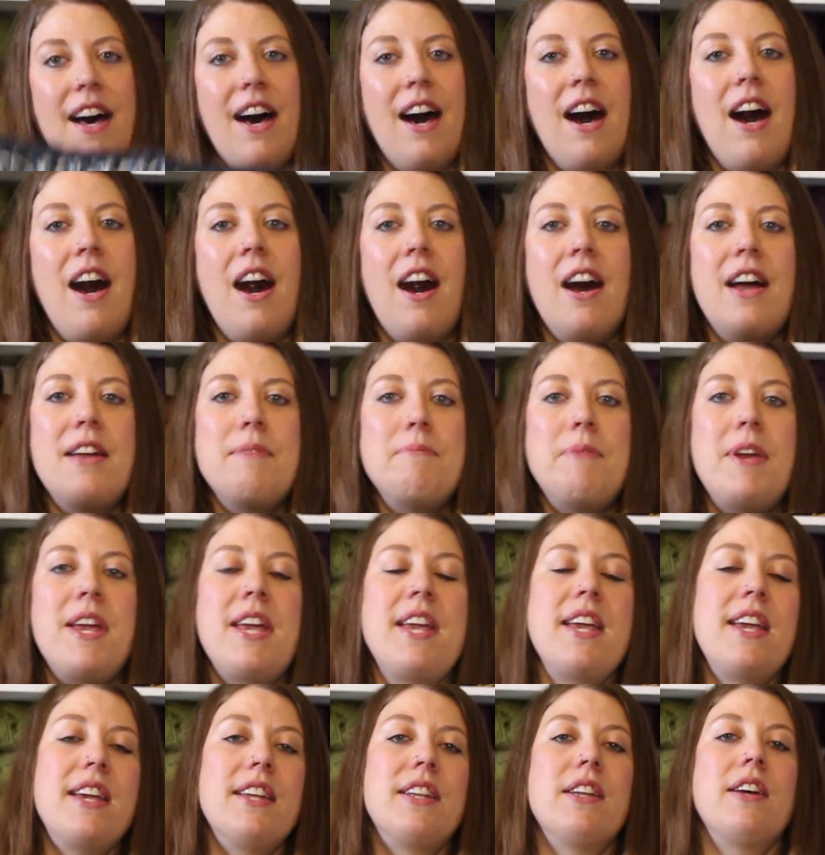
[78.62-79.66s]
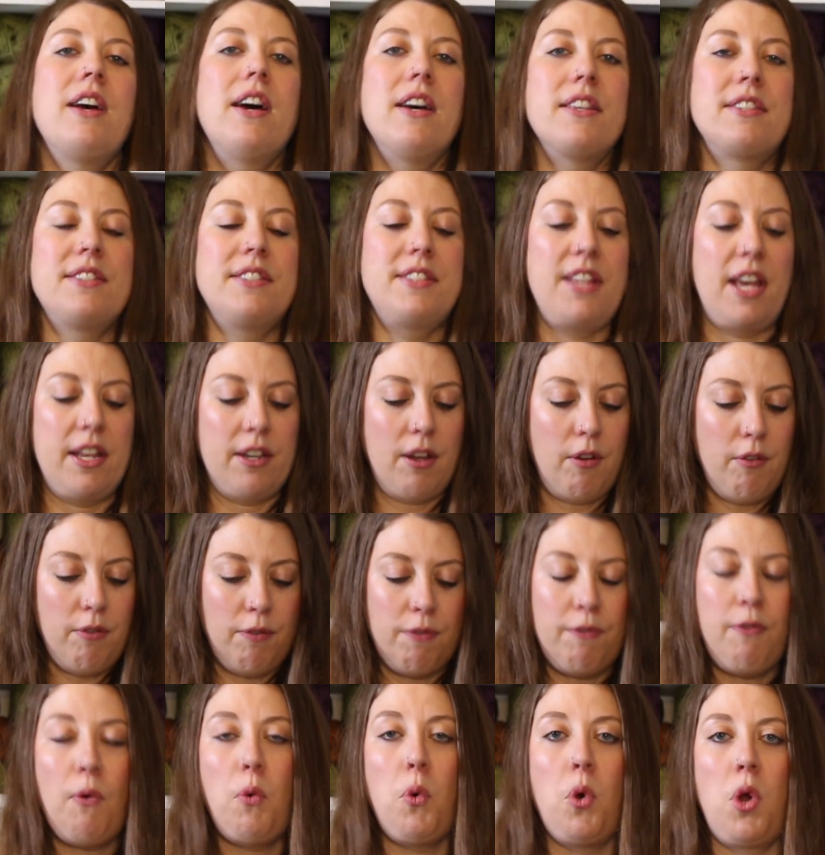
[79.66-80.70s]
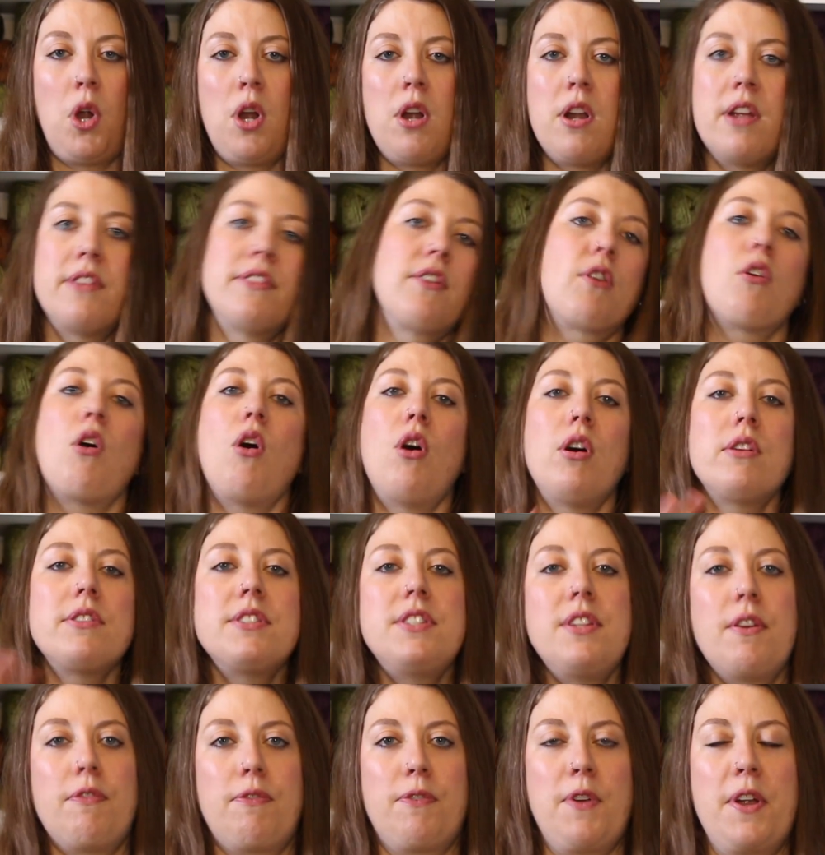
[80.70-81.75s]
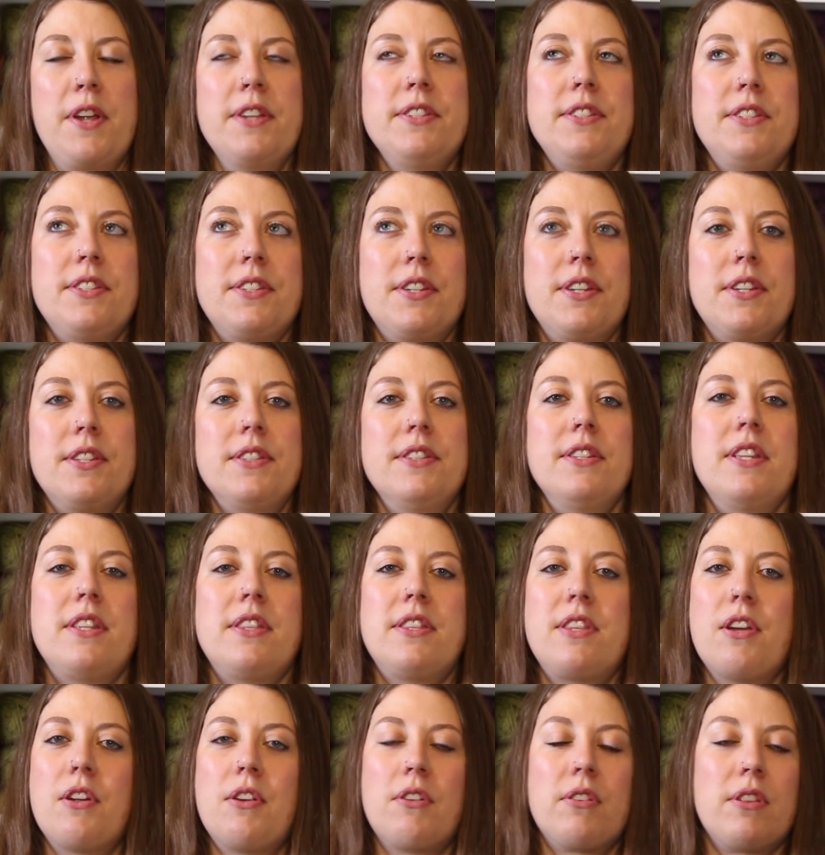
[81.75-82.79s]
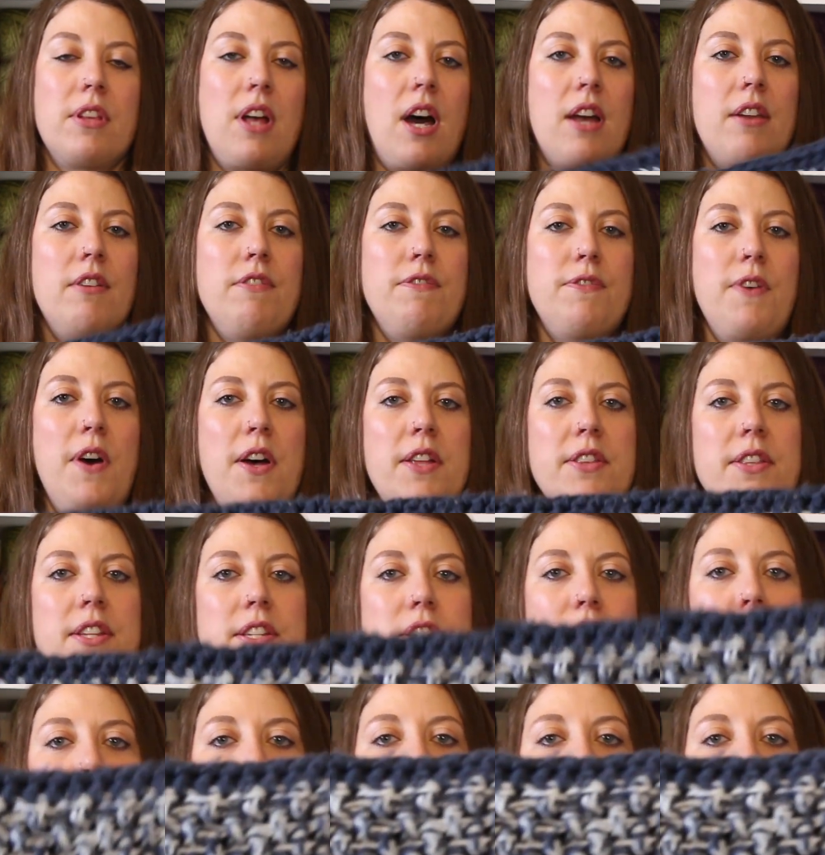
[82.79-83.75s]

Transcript: I made a set of 4, and they're all different. They're a lot of fun. This